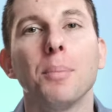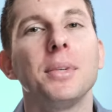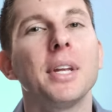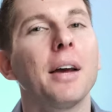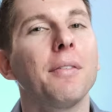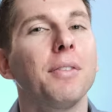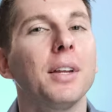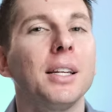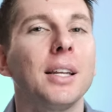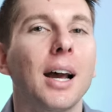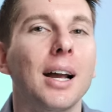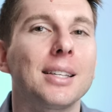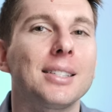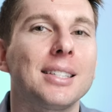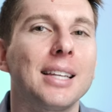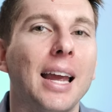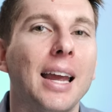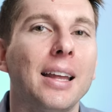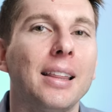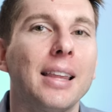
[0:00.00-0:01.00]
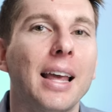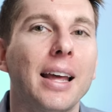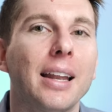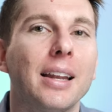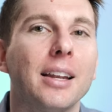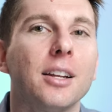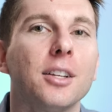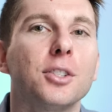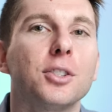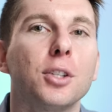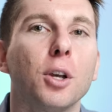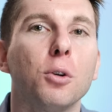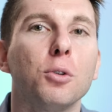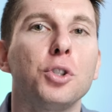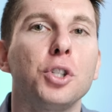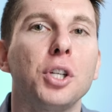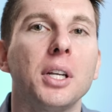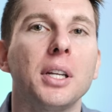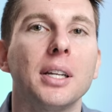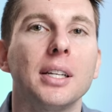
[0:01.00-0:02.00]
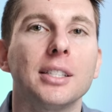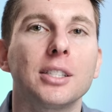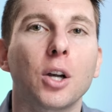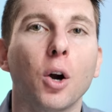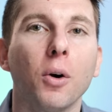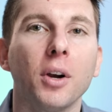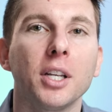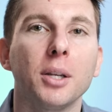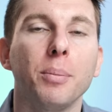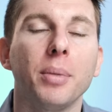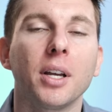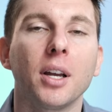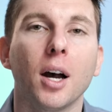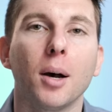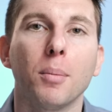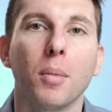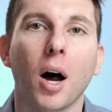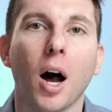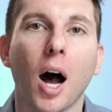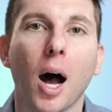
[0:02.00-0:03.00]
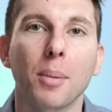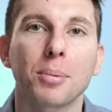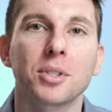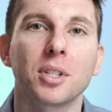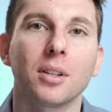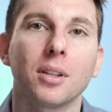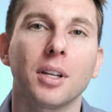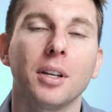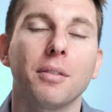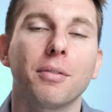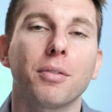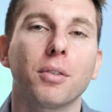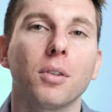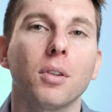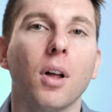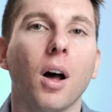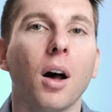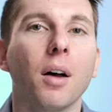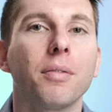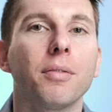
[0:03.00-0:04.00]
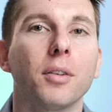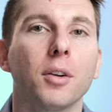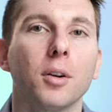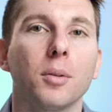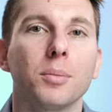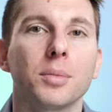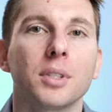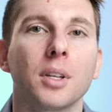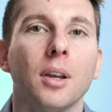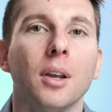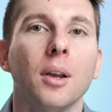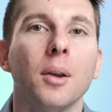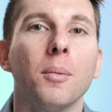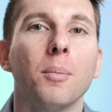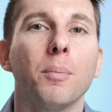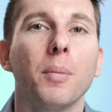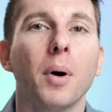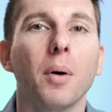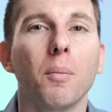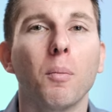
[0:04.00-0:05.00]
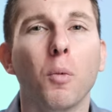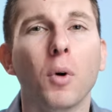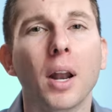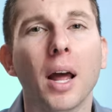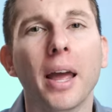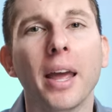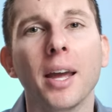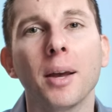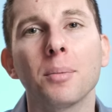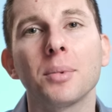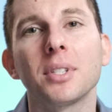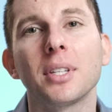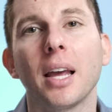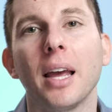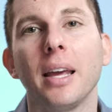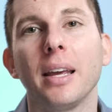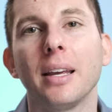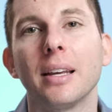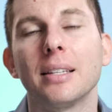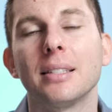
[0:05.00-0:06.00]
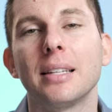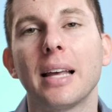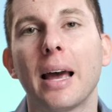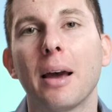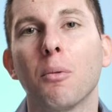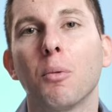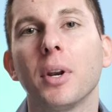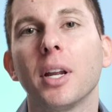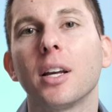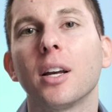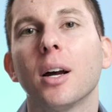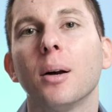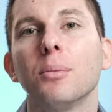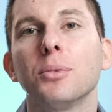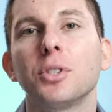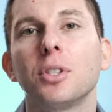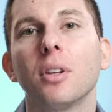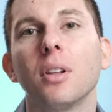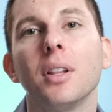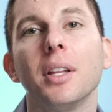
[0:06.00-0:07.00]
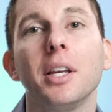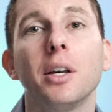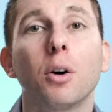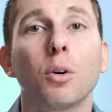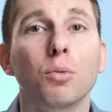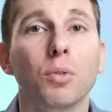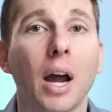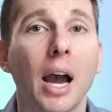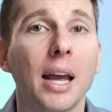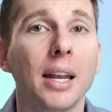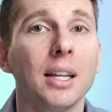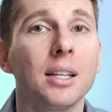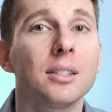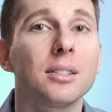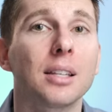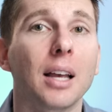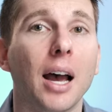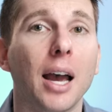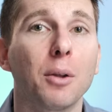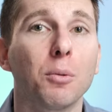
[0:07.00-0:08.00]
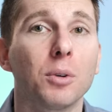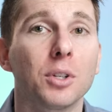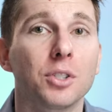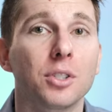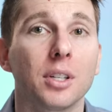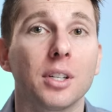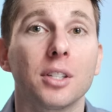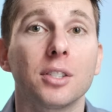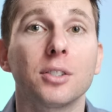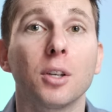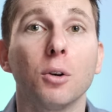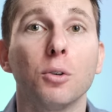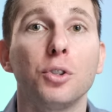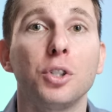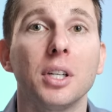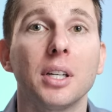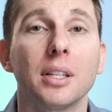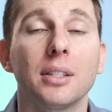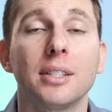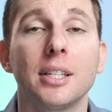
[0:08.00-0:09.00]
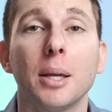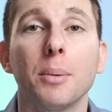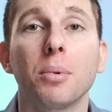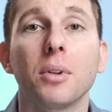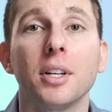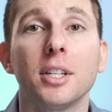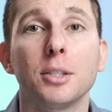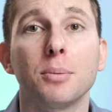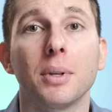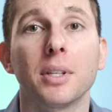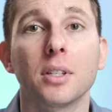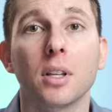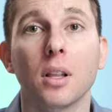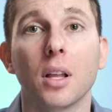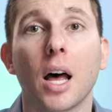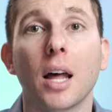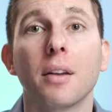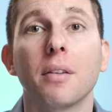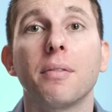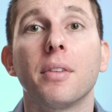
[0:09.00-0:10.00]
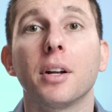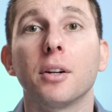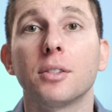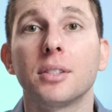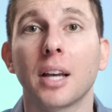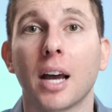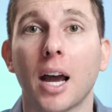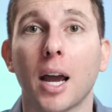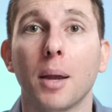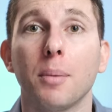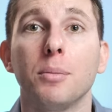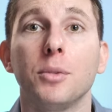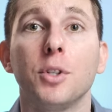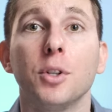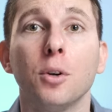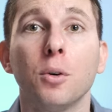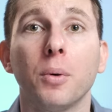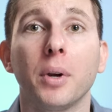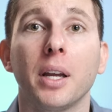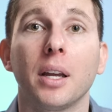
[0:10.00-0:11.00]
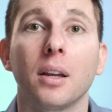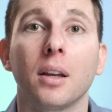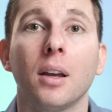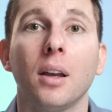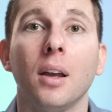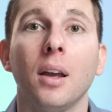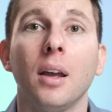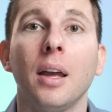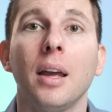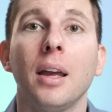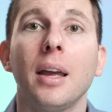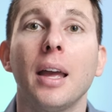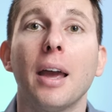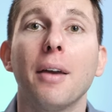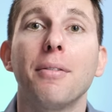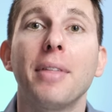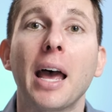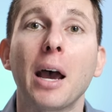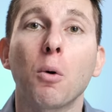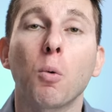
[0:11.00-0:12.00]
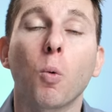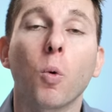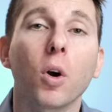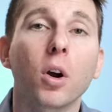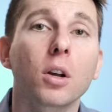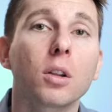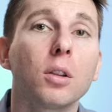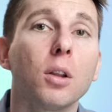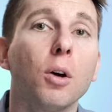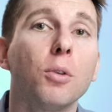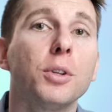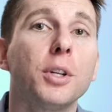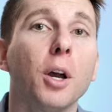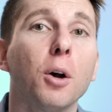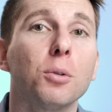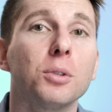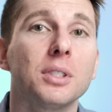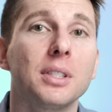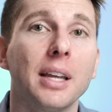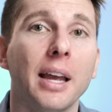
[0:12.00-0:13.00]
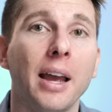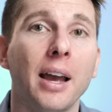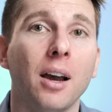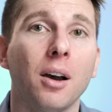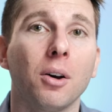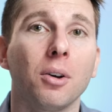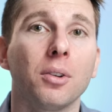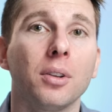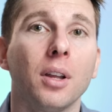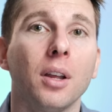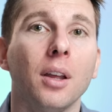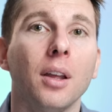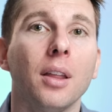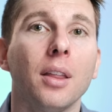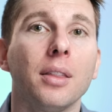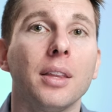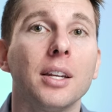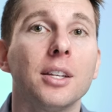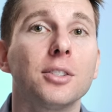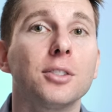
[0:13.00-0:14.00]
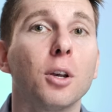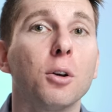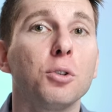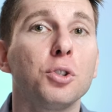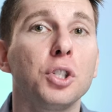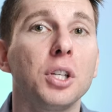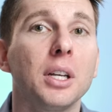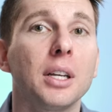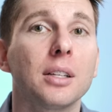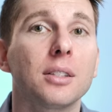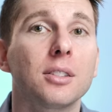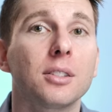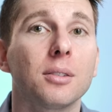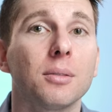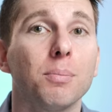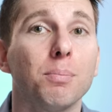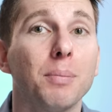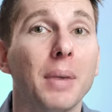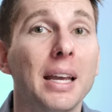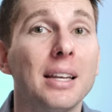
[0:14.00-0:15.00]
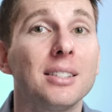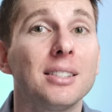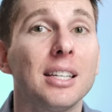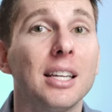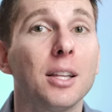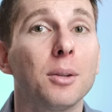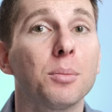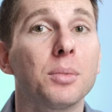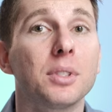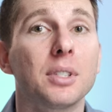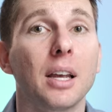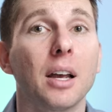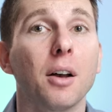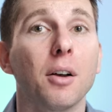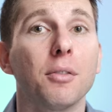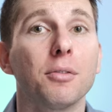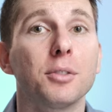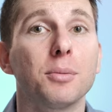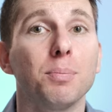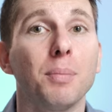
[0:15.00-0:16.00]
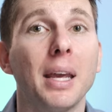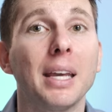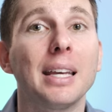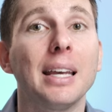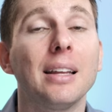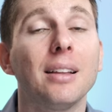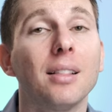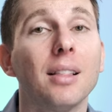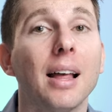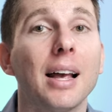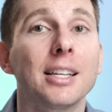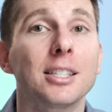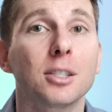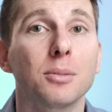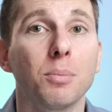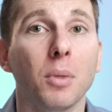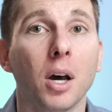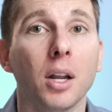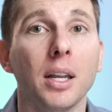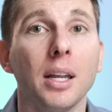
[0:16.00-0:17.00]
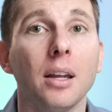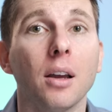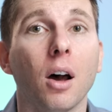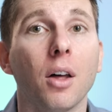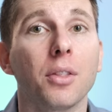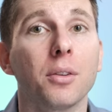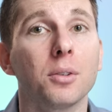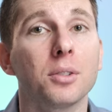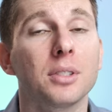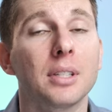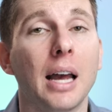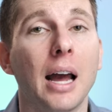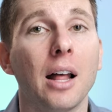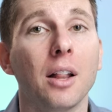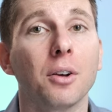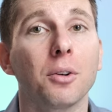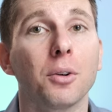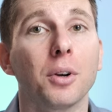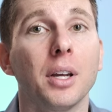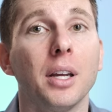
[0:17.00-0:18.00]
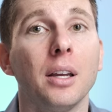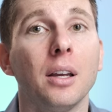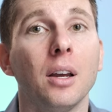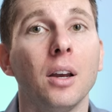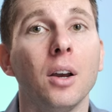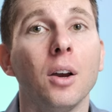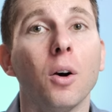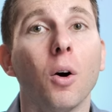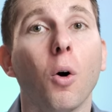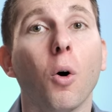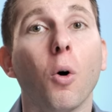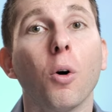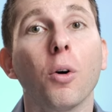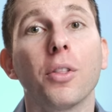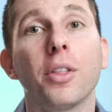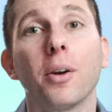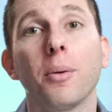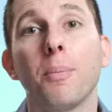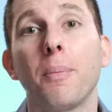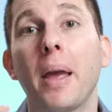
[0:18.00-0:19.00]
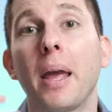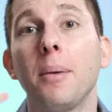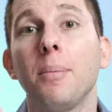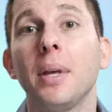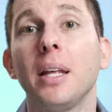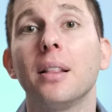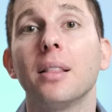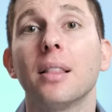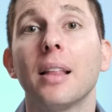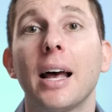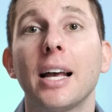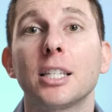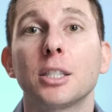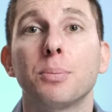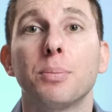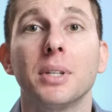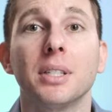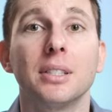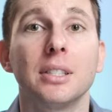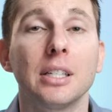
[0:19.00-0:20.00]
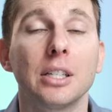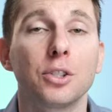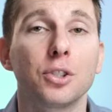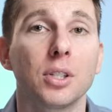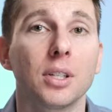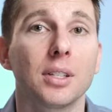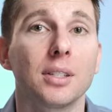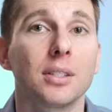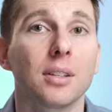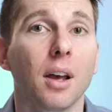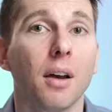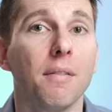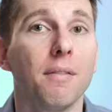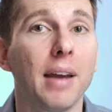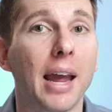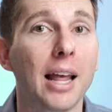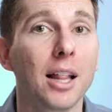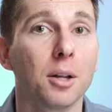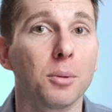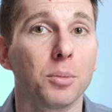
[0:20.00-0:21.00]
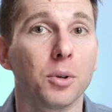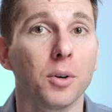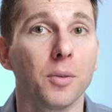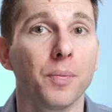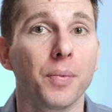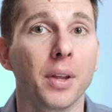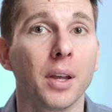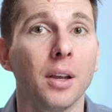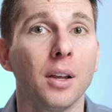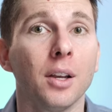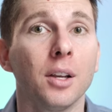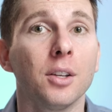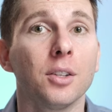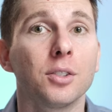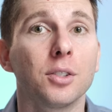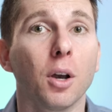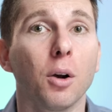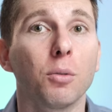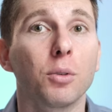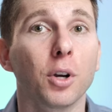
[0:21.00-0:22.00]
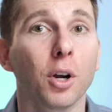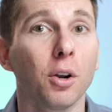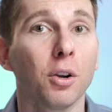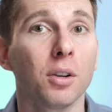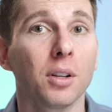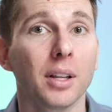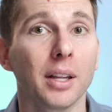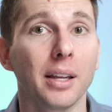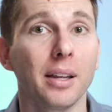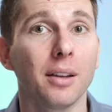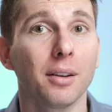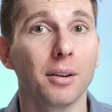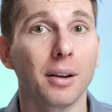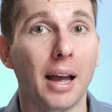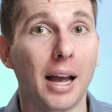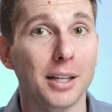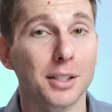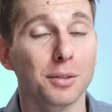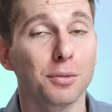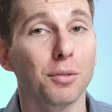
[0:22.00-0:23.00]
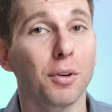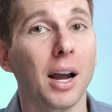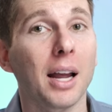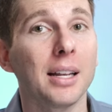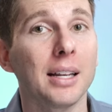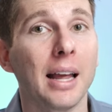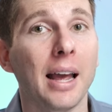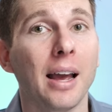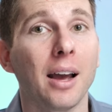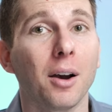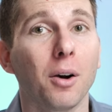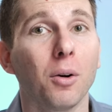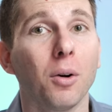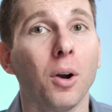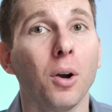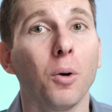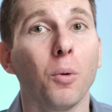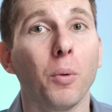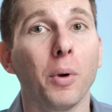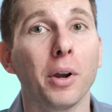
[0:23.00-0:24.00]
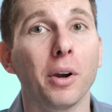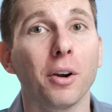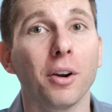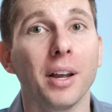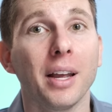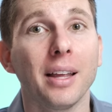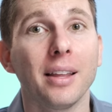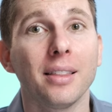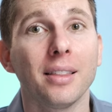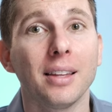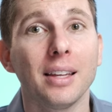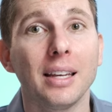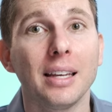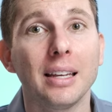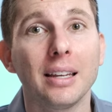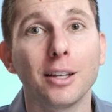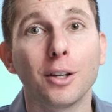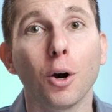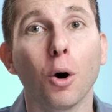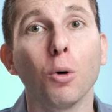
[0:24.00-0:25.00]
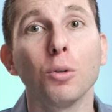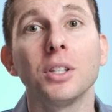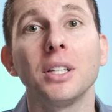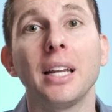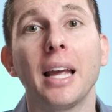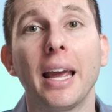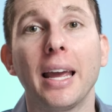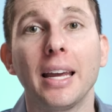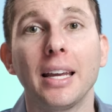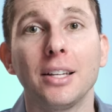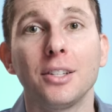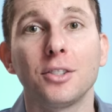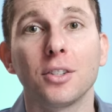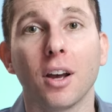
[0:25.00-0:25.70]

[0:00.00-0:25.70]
definitely not saying that an associate is going to become obsolete for law firms, but what I am saying is that when it comes to the legal writing side, which an associate typically spends a lot of their time doing, if that workload goes down, then associates may see themselves making less money on their salary, or there may be less positions available. So currently, as of right now, we are in the golden age